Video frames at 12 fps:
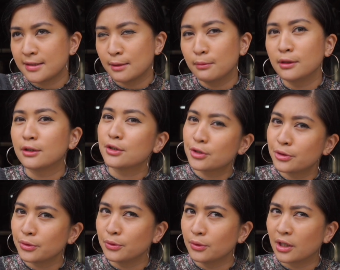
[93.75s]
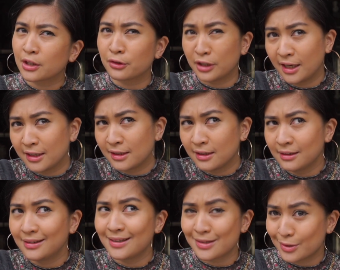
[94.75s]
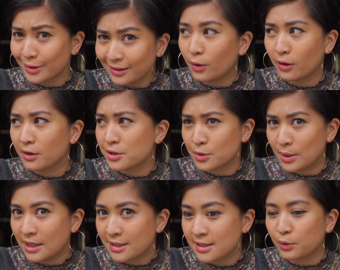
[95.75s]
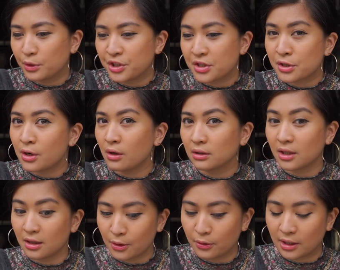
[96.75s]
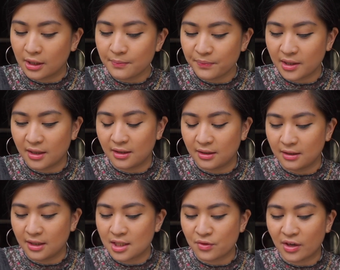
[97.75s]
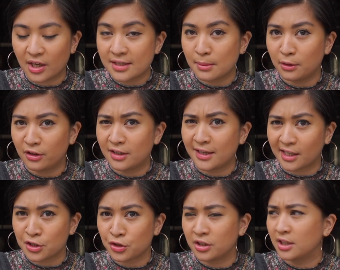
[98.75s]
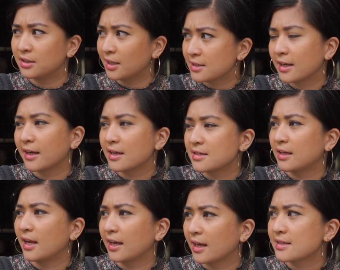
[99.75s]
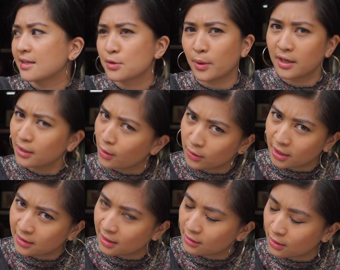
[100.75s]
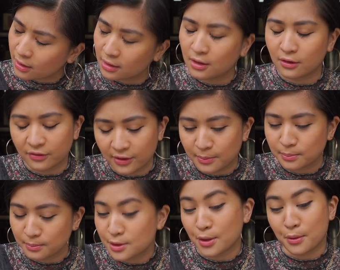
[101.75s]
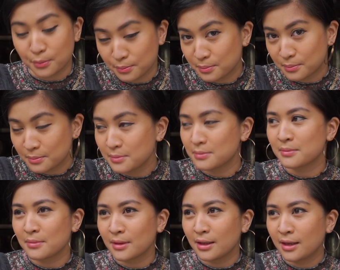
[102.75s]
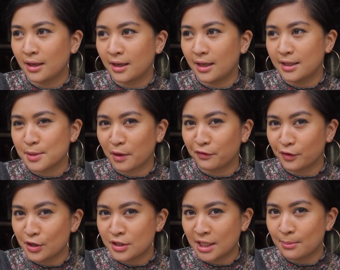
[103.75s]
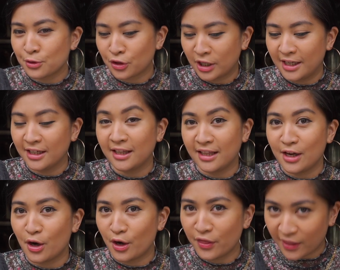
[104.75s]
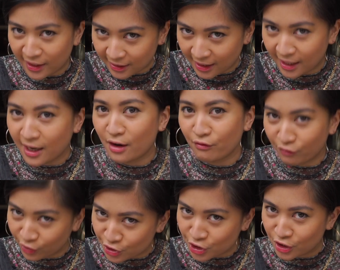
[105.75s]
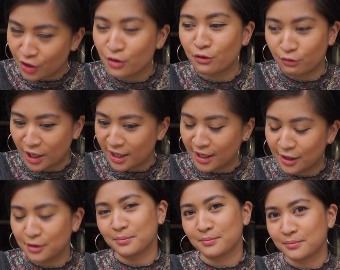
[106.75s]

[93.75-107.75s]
similar to a Korean dessert or sweet, which is called Dalgona, and it's very similar in texture and in taste, I guess, and I guess that's why they called it Dalgona coffee. So it's my first time trying the authentic version right here.